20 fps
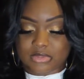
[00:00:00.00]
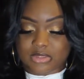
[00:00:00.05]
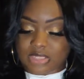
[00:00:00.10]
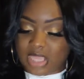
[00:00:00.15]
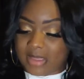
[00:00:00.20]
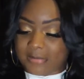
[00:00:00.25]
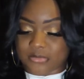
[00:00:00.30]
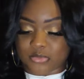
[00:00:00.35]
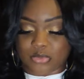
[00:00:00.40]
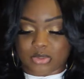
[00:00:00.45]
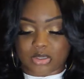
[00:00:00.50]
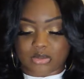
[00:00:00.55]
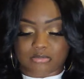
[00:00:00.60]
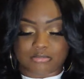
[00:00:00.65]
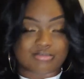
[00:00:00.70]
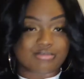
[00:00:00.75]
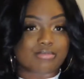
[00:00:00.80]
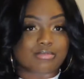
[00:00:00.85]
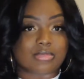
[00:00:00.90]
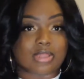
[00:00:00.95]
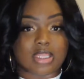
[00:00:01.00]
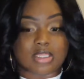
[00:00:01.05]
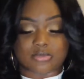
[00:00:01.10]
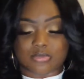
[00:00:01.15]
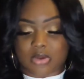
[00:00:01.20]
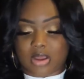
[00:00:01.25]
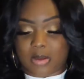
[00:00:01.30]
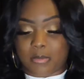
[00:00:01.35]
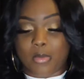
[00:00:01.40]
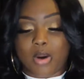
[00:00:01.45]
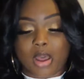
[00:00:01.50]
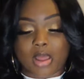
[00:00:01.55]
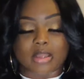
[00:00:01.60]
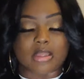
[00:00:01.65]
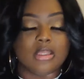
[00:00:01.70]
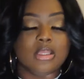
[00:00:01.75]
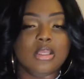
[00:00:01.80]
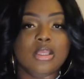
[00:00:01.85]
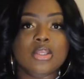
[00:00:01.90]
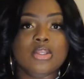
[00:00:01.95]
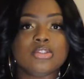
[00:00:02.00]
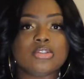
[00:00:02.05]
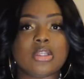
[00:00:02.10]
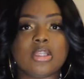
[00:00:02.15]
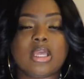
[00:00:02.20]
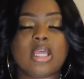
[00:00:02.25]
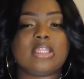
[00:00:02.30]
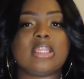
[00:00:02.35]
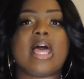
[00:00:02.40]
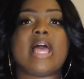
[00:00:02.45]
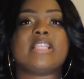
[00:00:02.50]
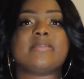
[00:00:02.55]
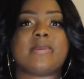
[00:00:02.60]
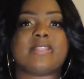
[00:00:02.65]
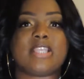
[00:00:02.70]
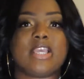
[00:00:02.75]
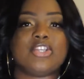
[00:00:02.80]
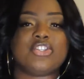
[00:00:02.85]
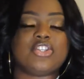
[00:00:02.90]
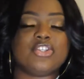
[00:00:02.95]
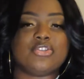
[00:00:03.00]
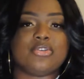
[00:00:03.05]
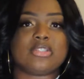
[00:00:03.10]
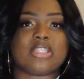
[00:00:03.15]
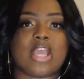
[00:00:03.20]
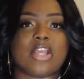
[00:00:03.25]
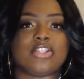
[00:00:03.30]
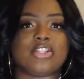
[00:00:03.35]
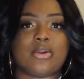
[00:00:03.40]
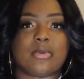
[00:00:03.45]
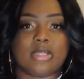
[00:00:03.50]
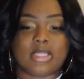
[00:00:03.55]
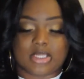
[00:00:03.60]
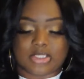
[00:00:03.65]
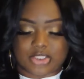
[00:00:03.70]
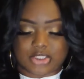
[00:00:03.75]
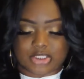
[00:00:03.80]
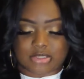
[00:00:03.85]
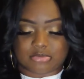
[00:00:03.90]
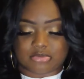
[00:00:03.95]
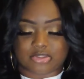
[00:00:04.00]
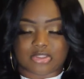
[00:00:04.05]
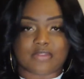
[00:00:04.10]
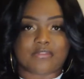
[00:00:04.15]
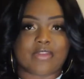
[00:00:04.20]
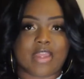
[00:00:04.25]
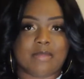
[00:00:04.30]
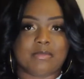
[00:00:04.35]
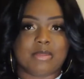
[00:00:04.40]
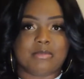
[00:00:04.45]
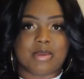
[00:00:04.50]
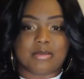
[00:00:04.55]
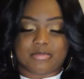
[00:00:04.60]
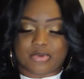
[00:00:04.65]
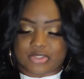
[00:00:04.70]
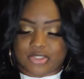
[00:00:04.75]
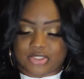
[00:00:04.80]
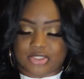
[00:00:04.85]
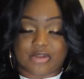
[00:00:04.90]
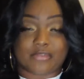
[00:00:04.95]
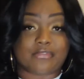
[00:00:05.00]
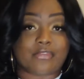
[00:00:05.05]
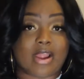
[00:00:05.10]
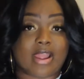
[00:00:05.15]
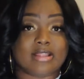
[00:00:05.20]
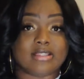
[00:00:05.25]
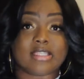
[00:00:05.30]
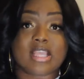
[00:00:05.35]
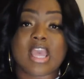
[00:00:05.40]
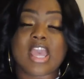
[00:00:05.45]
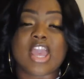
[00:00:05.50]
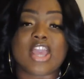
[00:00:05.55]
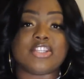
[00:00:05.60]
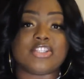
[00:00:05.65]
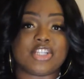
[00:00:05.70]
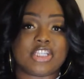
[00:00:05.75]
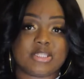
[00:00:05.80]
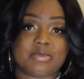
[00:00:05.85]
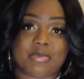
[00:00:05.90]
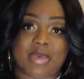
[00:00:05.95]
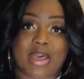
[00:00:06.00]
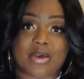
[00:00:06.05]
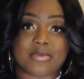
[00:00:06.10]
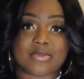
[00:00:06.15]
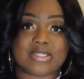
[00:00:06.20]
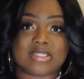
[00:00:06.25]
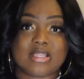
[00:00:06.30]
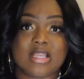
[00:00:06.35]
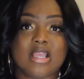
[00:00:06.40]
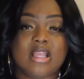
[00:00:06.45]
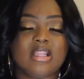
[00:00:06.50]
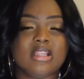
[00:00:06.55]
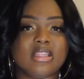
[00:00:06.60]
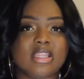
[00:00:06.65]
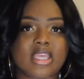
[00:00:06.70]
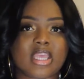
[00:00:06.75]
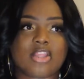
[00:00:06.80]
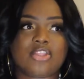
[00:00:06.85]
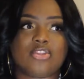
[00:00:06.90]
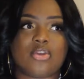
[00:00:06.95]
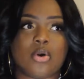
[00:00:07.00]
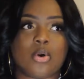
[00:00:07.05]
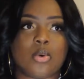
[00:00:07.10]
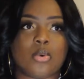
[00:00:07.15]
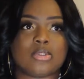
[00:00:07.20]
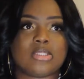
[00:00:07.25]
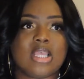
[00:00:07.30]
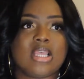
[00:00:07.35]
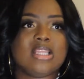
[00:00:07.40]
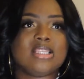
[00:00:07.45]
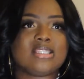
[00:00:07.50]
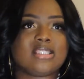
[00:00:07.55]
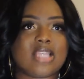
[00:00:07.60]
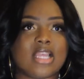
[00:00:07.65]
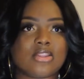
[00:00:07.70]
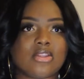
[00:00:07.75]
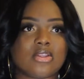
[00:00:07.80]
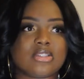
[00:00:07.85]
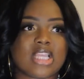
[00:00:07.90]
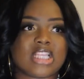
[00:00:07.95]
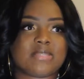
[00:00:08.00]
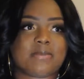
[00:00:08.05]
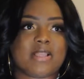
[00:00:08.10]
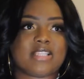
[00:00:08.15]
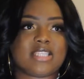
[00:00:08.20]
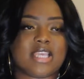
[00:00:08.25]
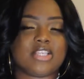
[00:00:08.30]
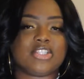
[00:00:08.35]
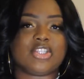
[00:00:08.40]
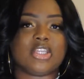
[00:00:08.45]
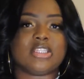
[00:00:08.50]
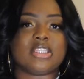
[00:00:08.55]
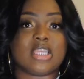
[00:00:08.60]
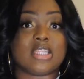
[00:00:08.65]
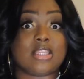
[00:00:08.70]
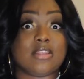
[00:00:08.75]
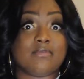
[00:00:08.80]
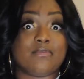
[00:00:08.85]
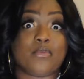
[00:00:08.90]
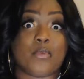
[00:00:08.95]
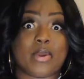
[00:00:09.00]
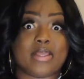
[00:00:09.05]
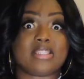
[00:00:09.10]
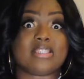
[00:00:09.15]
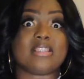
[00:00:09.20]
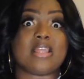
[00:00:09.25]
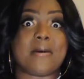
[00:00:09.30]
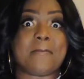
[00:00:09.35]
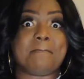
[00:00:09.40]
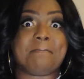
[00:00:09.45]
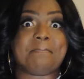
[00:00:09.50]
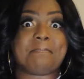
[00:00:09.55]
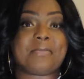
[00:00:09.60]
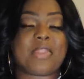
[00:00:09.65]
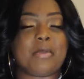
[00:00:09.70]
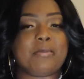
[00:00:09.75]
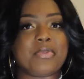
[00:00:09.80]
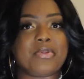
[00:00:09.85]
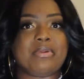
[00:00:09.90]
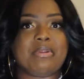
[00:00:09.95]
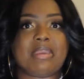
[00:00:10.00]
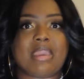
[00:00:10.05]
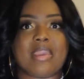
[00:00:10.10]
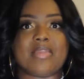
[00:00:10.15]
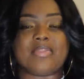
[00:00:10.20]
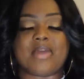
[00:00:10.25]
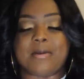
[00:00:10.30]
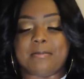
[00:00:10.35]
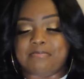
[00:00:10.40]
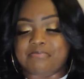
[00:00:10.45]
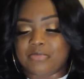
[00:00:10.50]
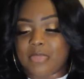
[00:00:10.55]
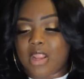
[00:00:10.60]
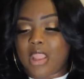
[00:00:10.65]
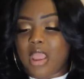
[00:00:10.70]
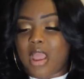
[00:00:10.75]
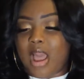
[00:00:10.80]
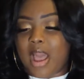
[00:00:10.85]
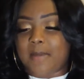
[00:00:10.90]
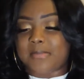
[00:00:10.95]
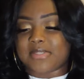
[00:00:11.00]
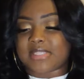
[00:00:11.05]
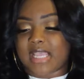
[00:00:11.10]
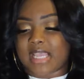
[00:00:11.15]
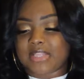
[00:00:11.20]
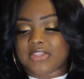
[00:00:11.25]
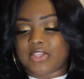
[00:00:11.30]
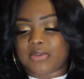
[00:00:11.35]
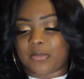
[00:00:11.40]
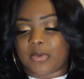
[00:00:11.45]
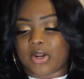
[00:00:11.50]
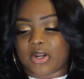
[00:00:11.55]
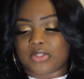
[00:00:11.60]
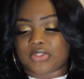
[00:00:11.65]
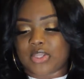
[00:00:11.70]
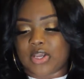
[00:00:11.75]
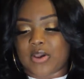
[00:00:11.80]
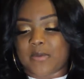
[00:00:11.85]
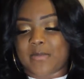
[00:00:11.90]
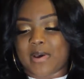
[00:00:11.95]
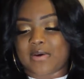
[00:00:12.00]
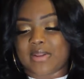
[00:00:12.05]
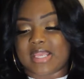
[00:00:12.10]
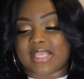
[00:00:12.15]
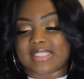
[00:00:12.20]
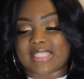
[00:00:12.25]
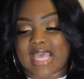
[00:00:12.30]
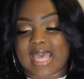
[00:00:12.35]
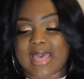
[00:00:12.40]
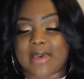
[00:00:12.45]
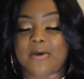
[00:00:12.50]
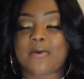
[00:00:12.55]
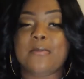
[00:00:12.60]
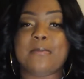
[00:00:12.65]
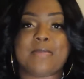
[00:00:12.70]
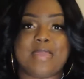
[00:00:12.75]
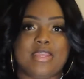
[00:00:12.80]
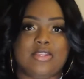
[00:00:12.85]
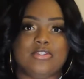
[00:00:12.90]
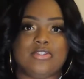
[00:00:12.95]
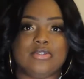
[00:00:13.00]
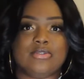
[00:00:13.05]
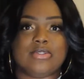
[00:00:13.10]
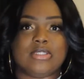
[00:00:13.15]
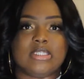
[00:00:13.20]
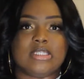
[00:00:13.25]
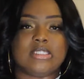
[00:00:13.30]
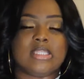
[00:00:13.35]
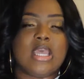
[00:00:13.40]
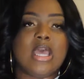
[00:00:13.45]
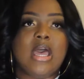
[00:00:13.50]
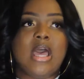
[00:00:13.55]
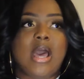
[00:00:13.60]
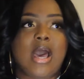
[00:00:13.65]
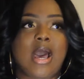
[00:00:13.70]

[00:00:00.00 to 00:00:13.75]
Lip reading: times where things will come on. So look at the expectations you set in your relationships with your family members and your friends and your spouse. Look at those, set those expectations, and then voice them. Communicate them. The second thing we're going to talk about is helpmate duties.